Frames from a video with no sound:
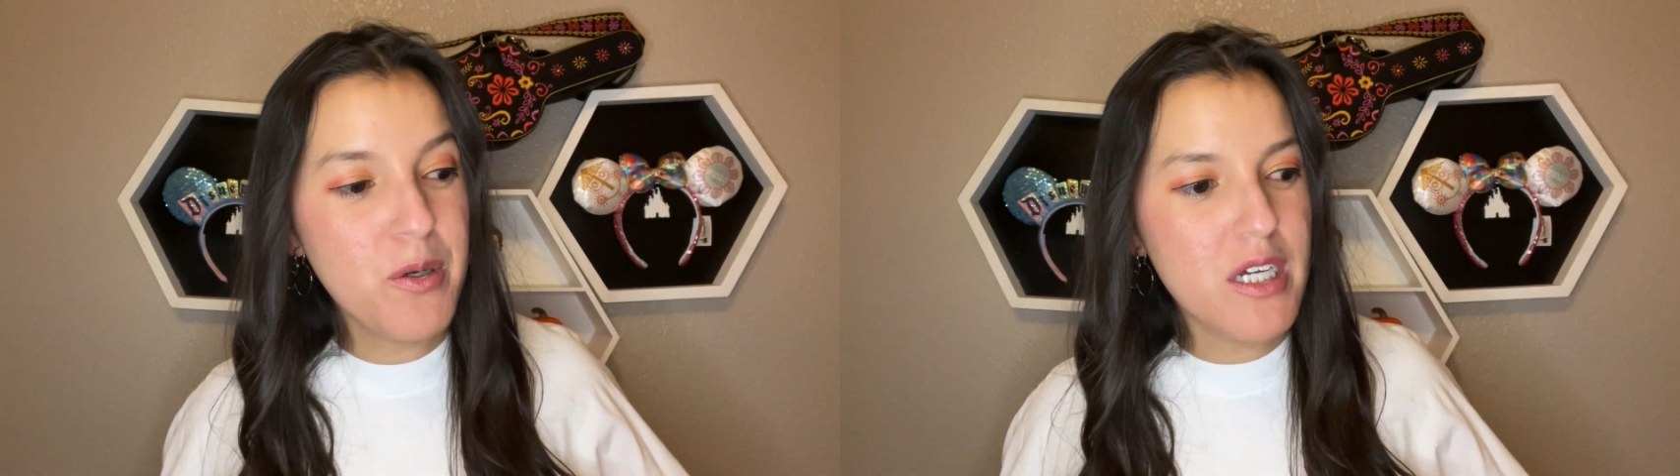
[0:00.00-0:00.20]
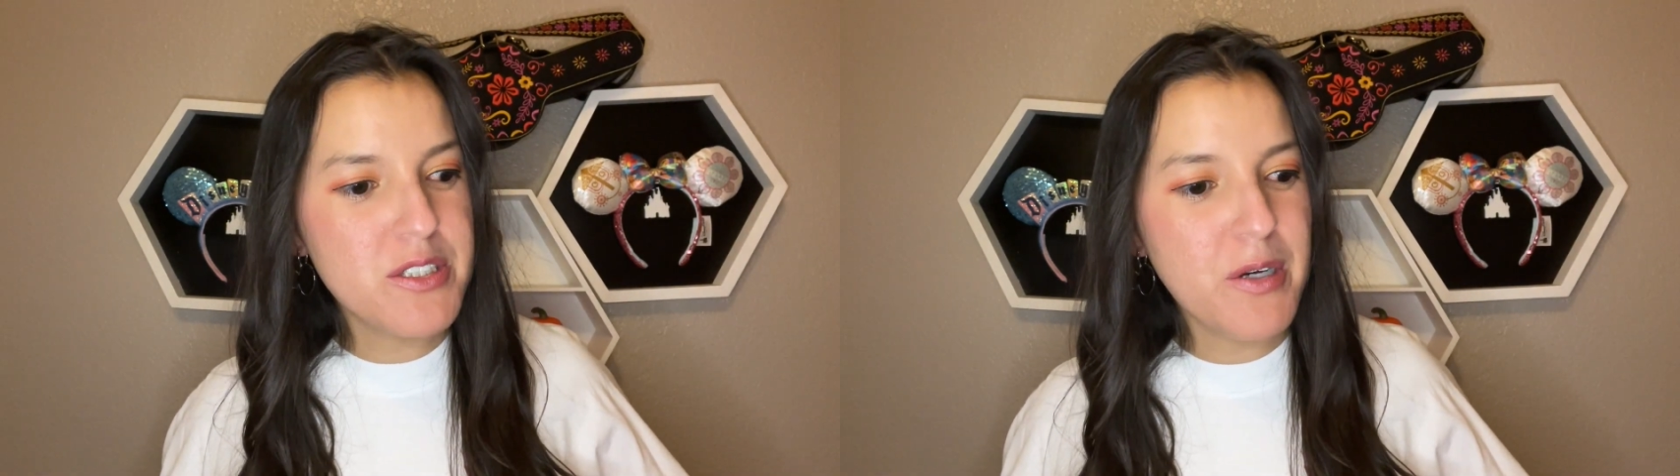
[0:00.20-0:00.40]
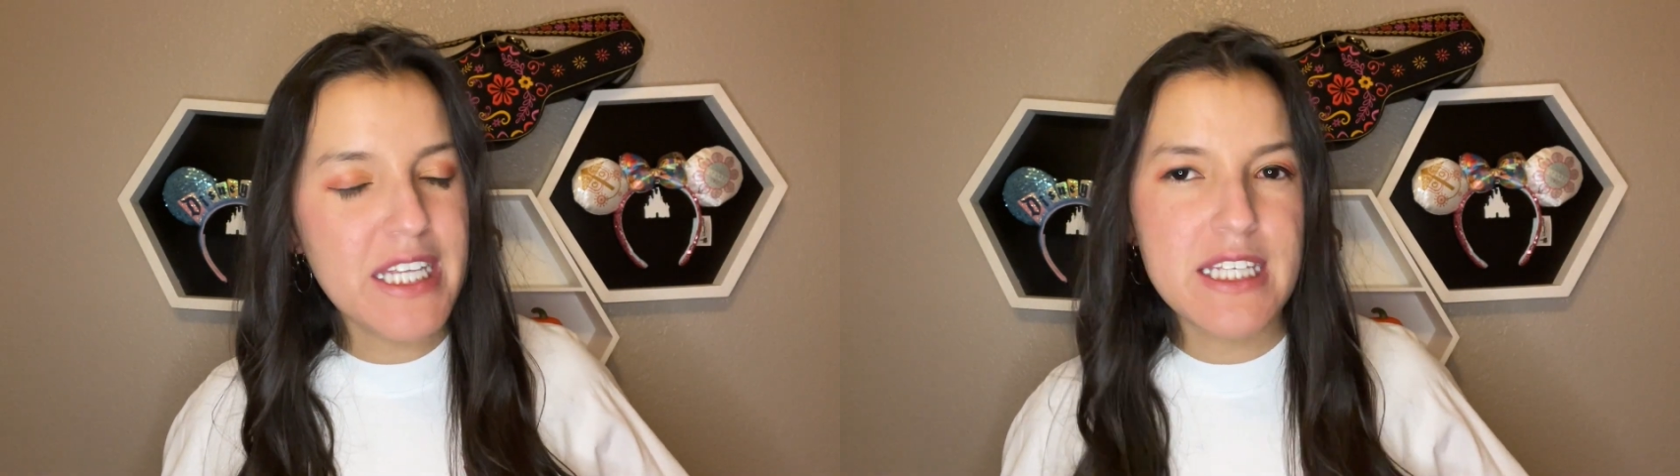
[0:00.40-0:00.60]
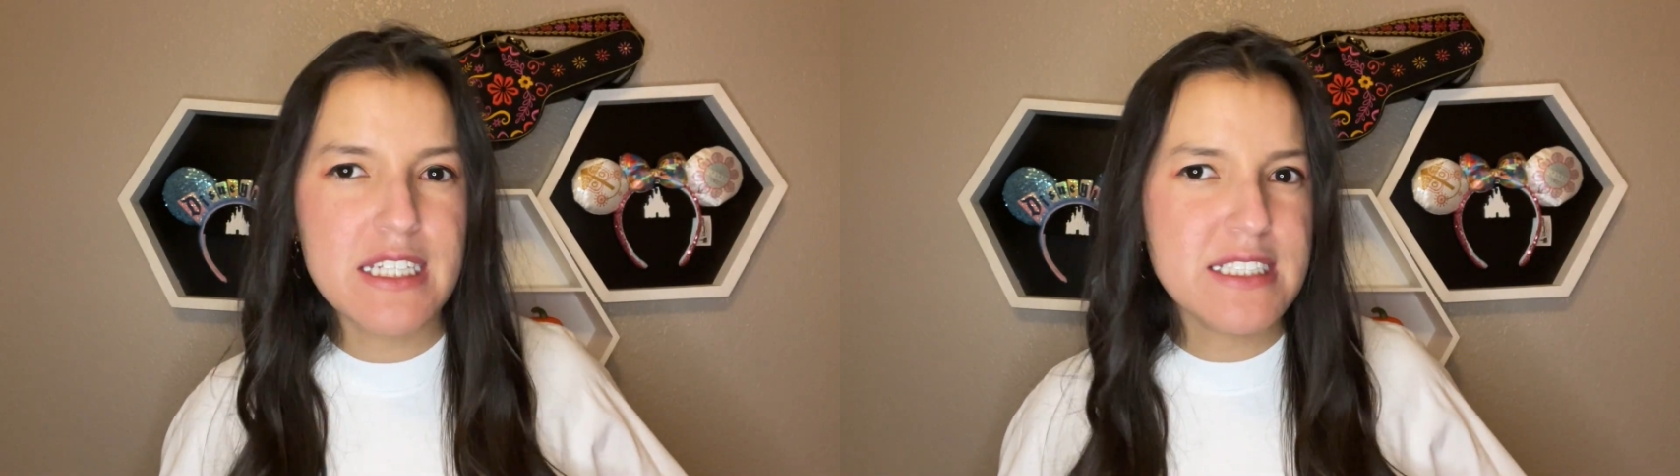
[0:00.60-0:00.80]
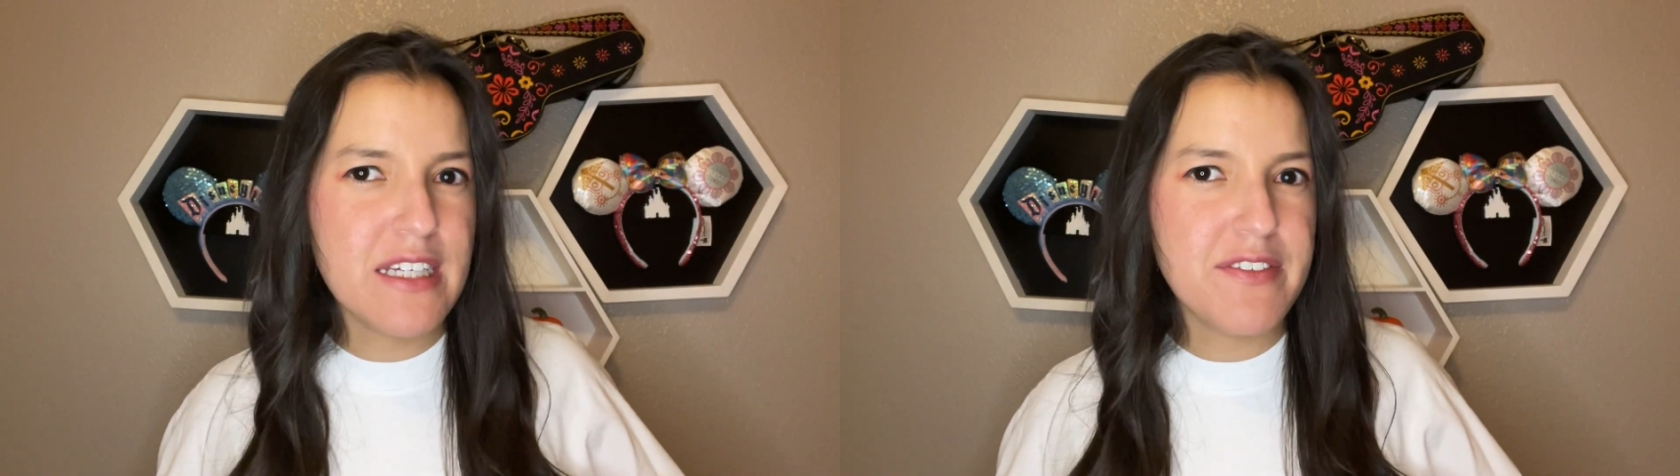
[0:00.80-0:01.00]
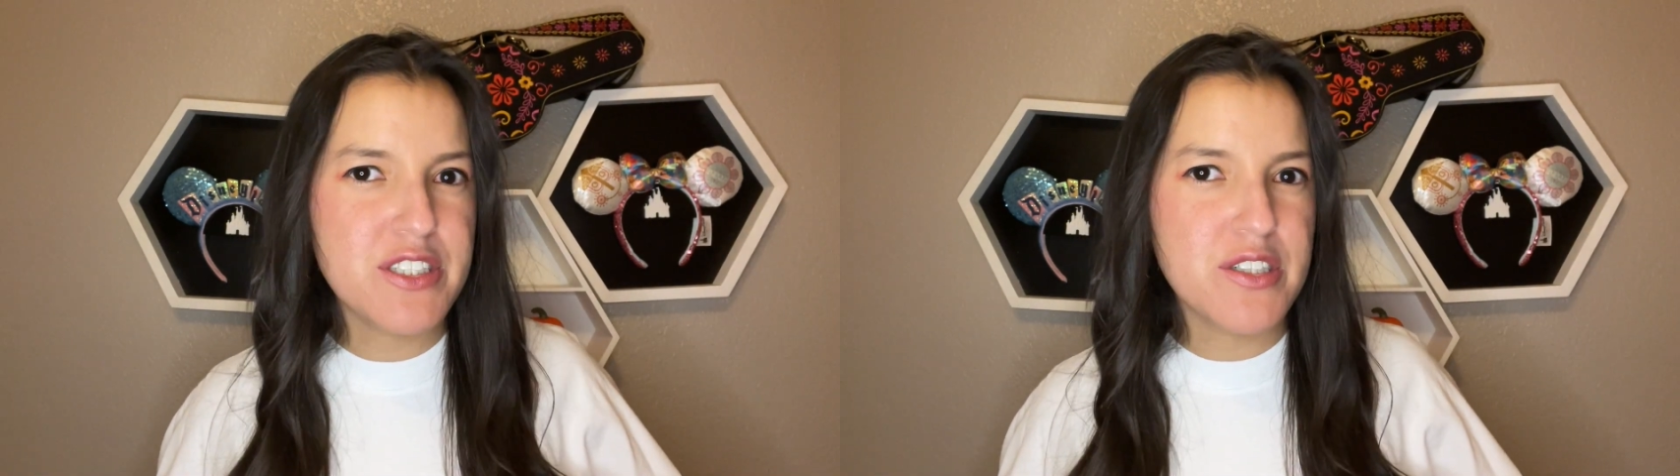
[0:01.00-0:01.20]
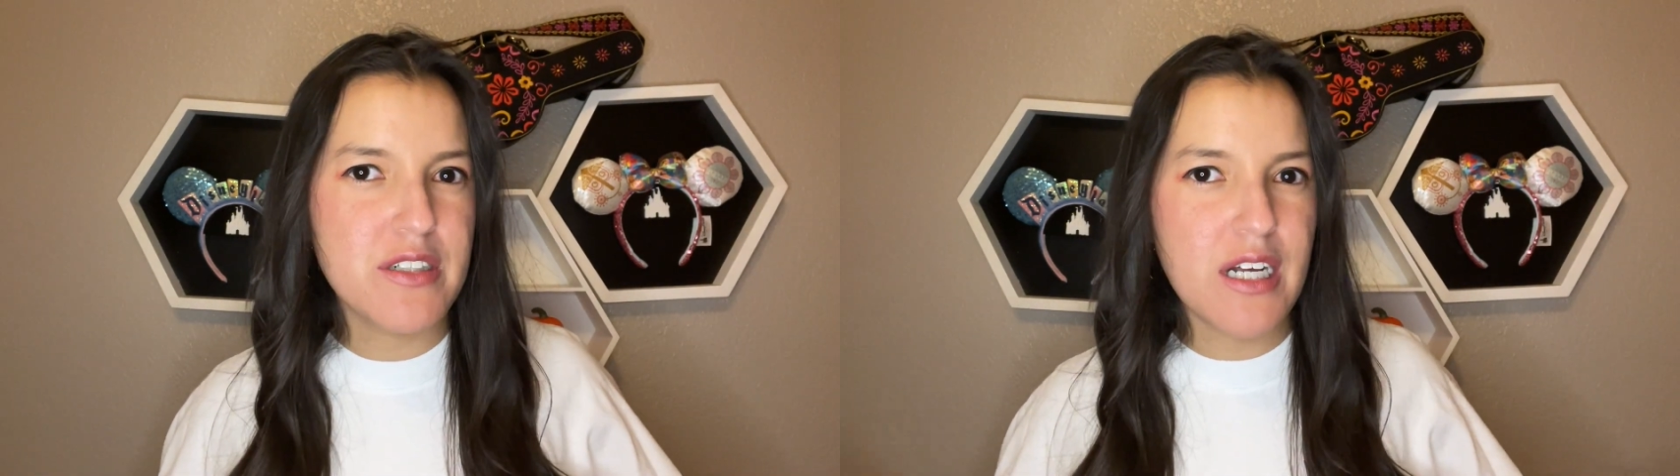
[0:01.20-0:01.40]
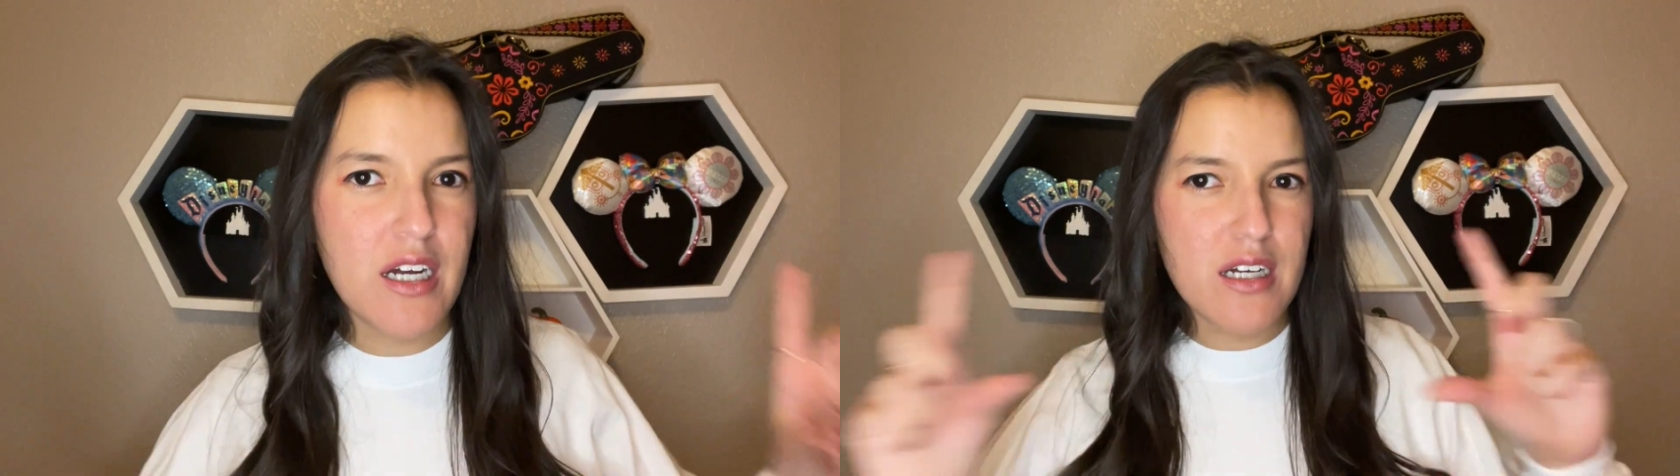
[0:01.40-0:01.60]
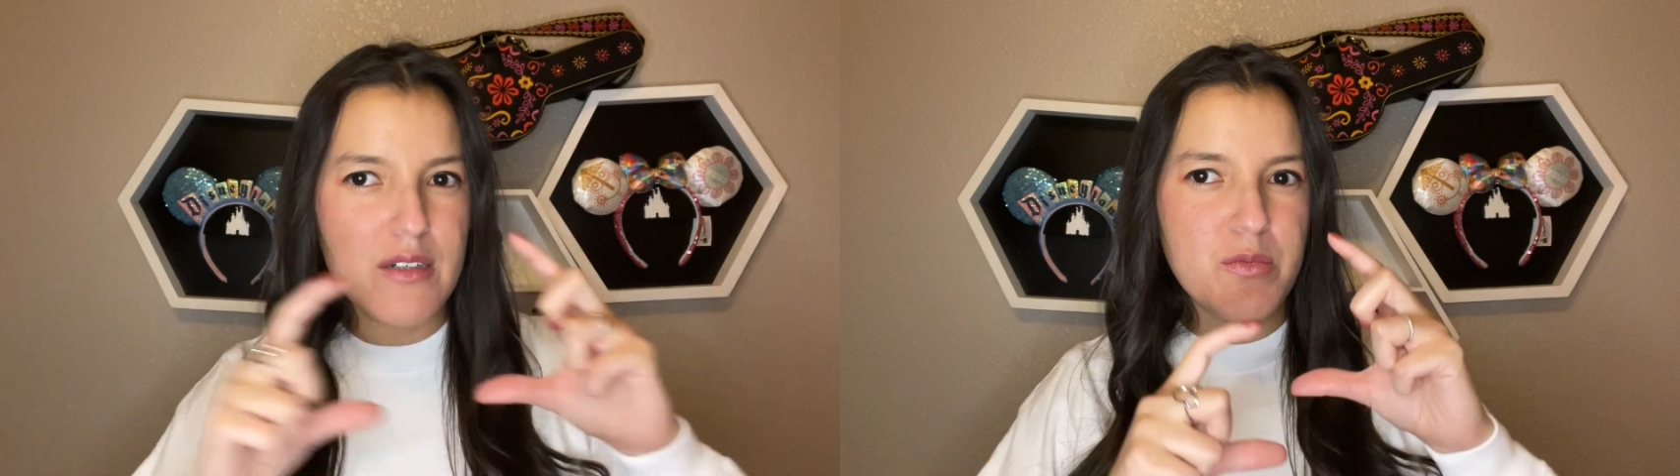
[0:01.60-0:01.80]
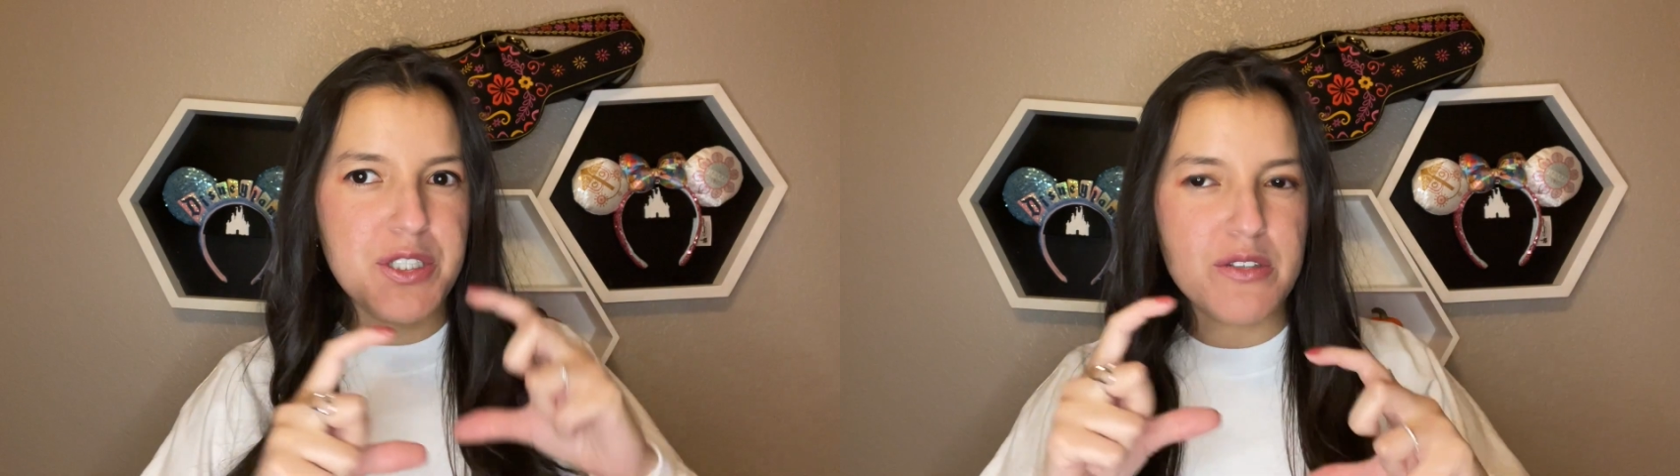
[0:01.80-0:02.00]
although I think they say Ventura
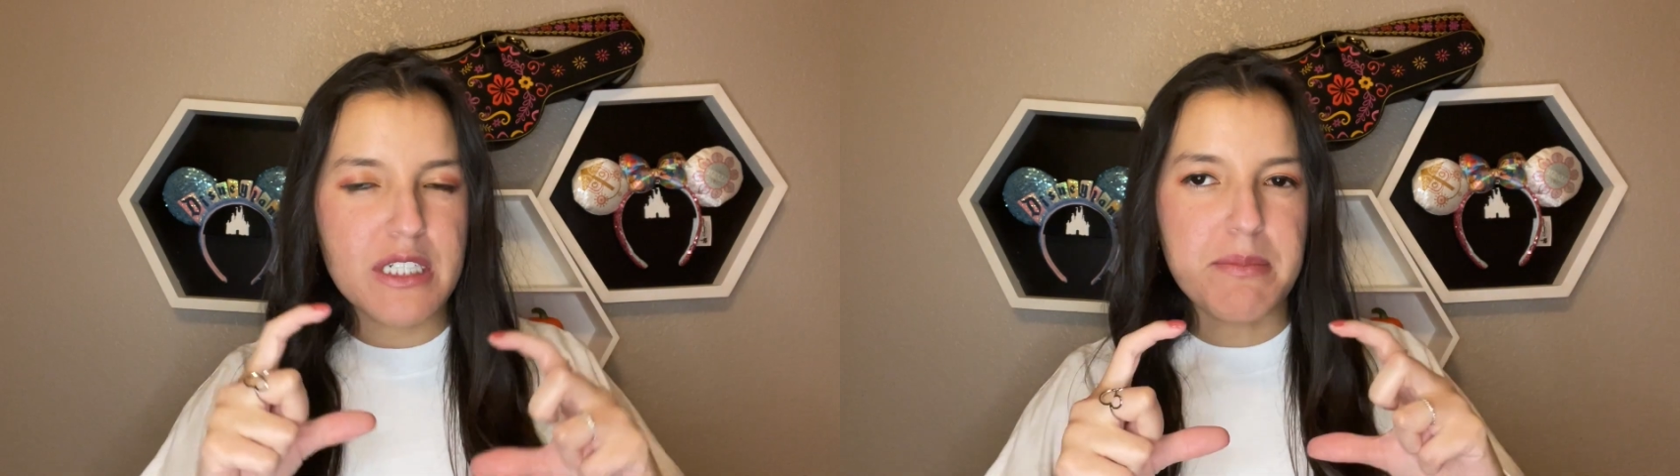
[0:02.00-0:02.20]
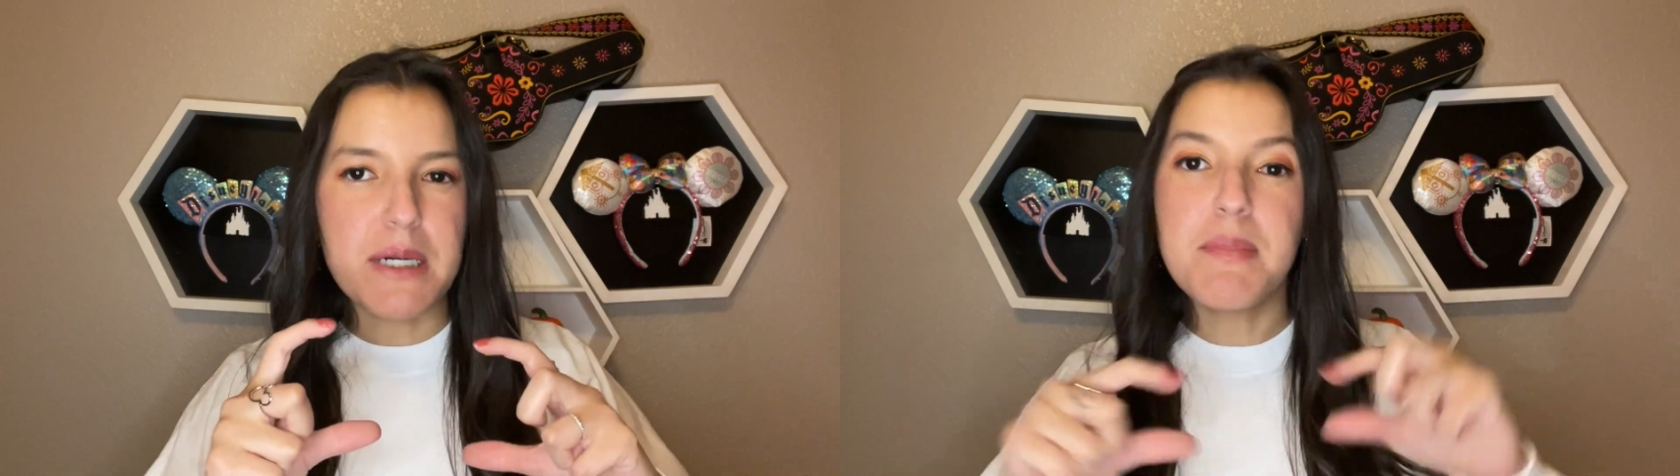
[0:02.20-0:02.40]
when you look them up.